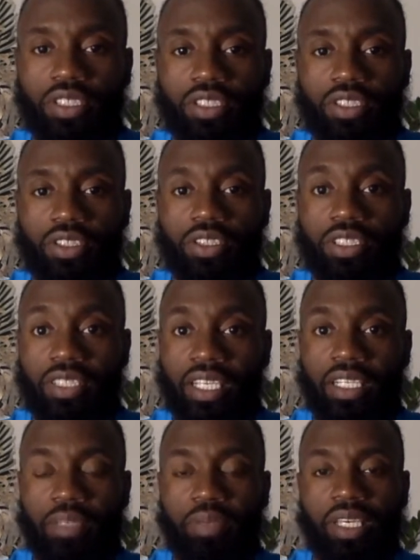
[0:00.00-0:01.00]
on a
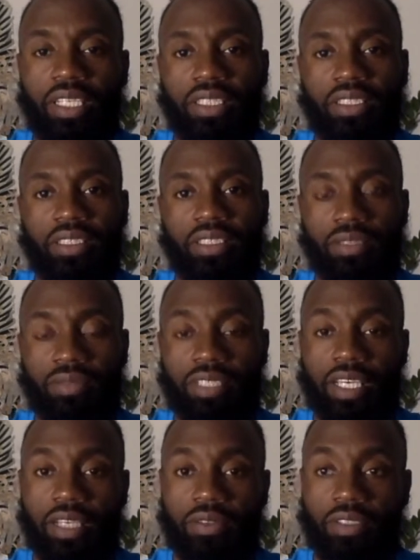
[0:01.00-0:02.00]
daily basis
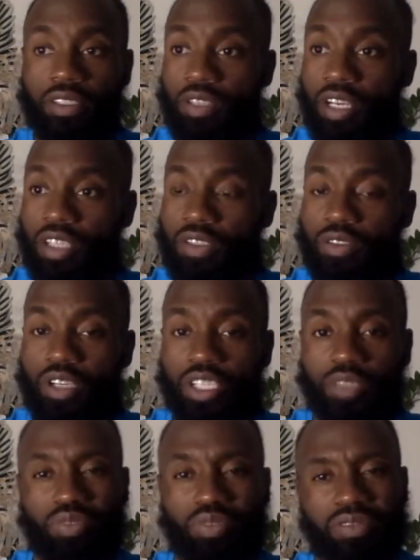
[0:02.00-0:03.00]
sometimes, us
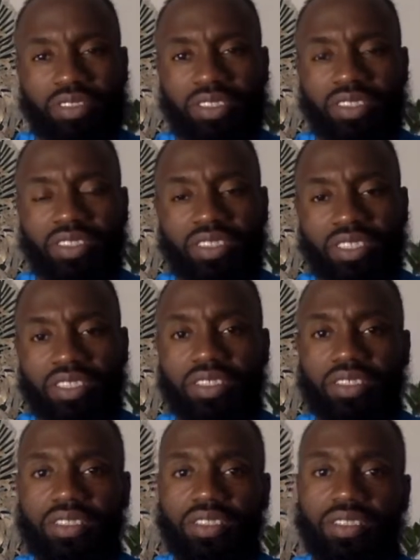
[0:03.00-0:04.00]
brothers and
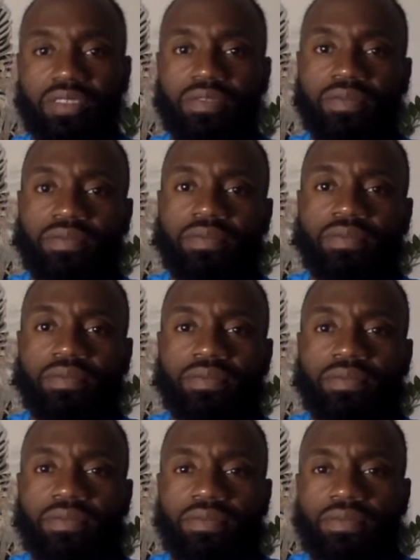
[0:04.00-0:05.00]
sisters.
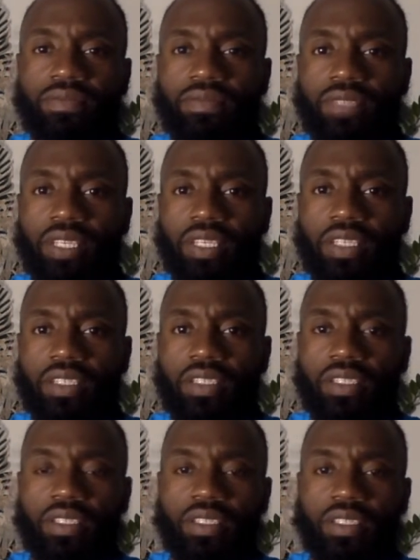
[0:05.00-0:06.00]
Yeah?
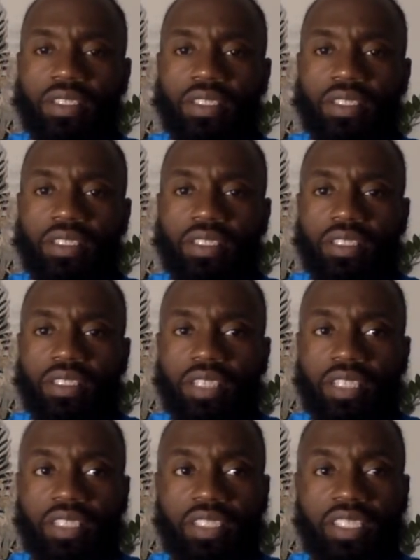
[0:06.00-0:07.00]

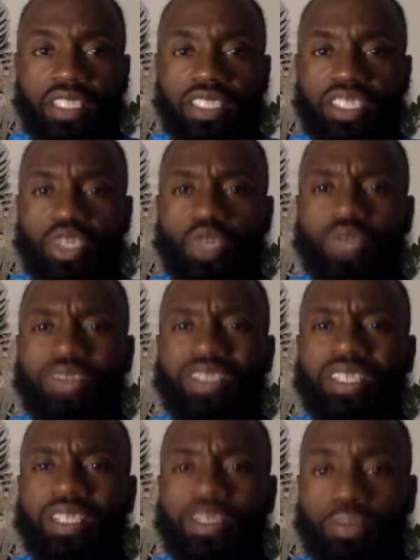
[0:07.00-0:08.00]
And it's so
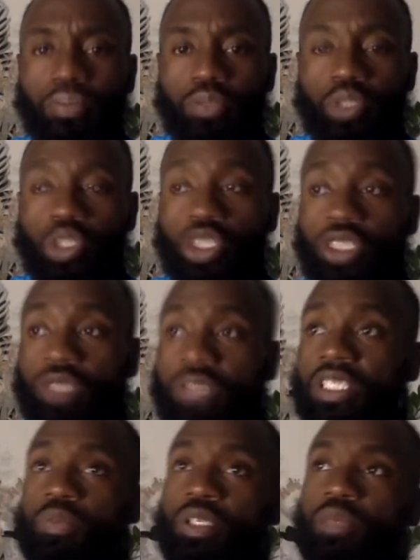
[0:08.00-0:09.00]
deep because some of these
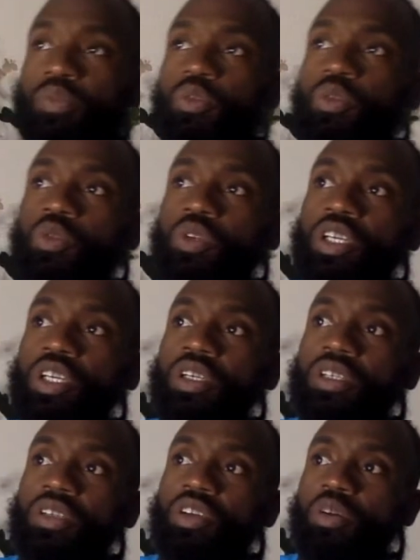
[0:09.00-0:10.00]
people
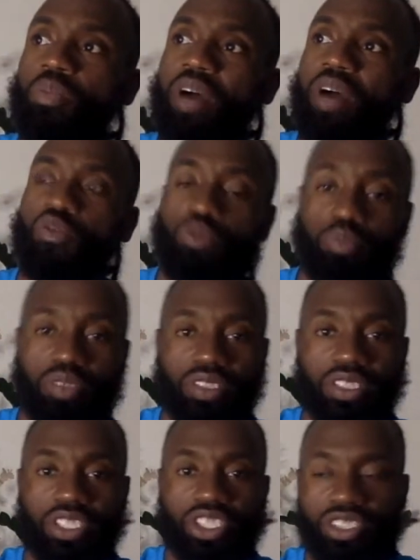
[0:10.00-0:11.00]
have got powerful
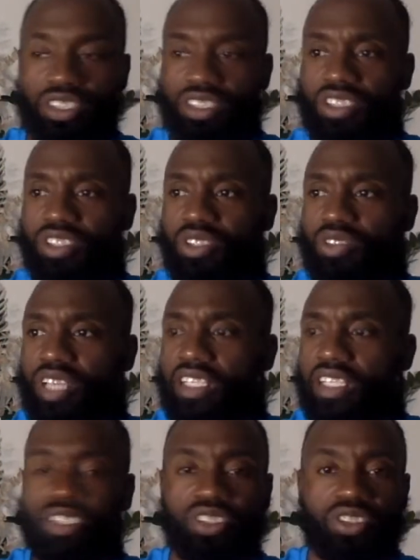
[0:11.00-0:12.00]
positions, and you know that they're
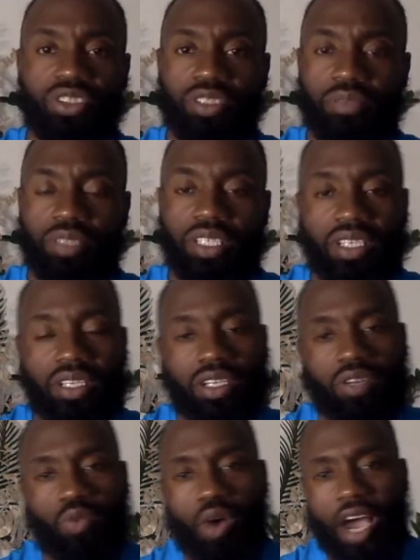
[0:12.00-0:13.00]
just going to be
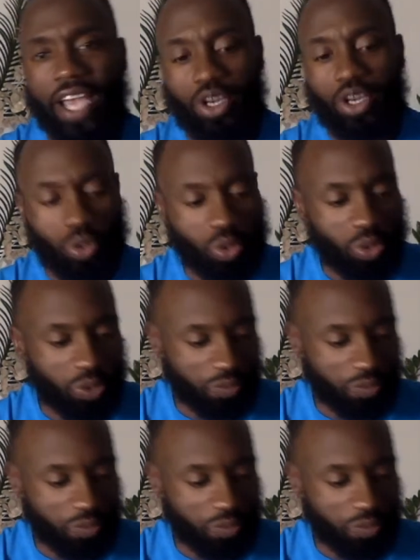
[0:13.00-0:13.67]
what I call,